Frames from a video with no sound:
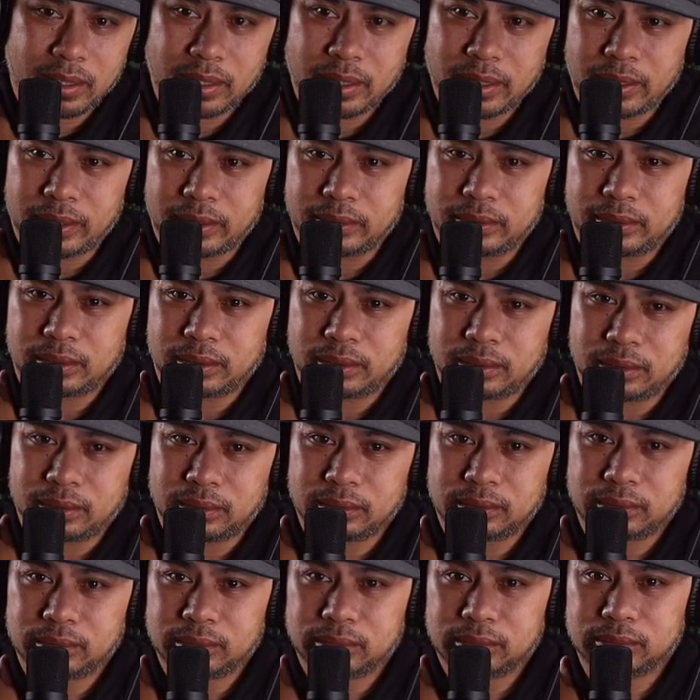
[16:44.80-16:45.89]
And uh
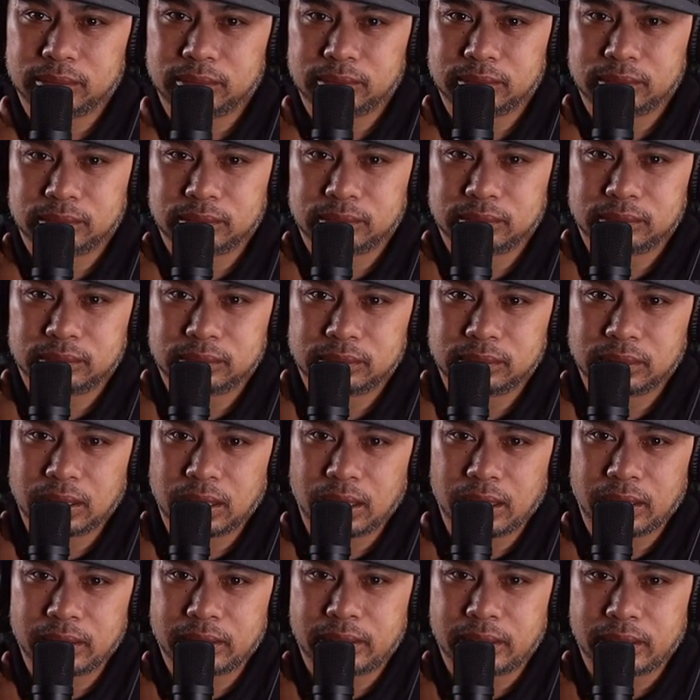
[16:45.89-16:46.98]

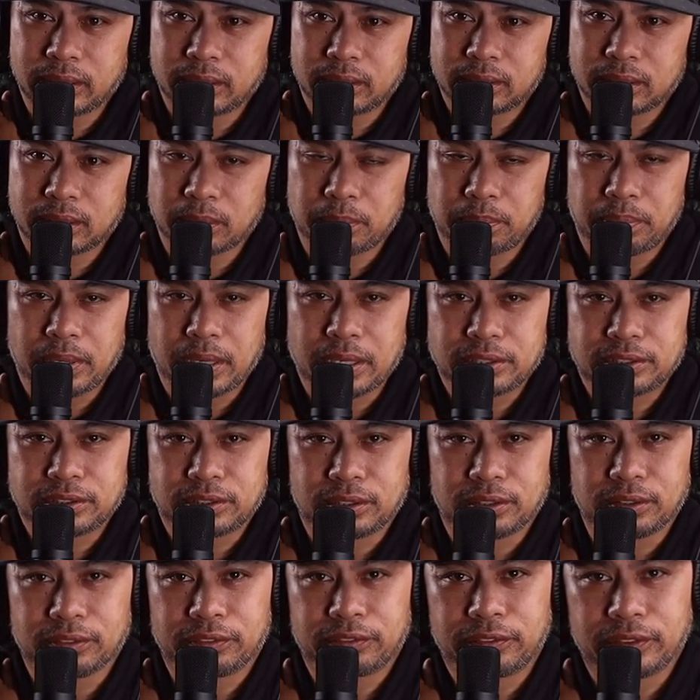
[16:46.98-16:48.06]
I think the
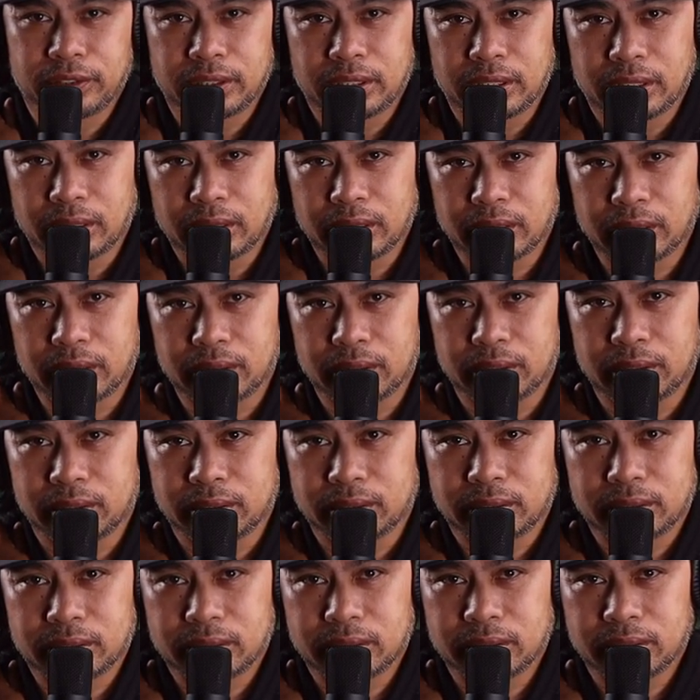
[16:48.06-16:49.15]
pressure of fitting in
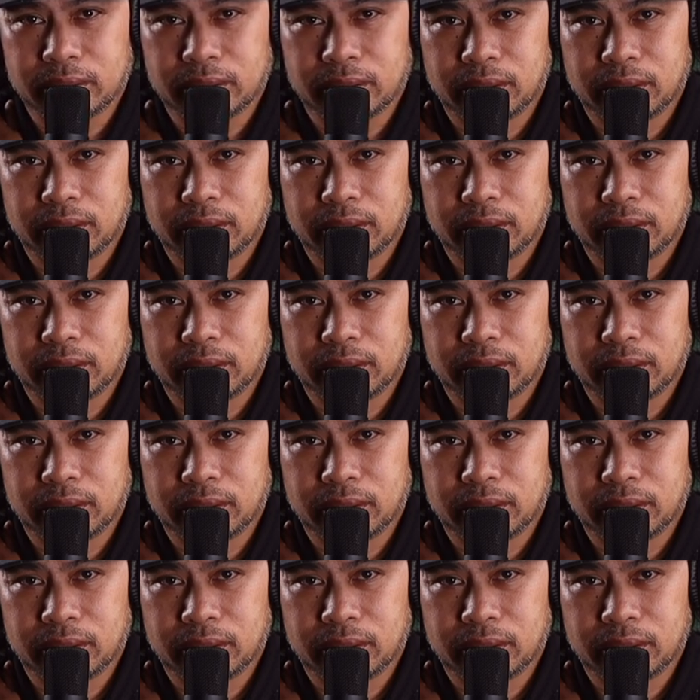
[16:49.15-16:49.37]
is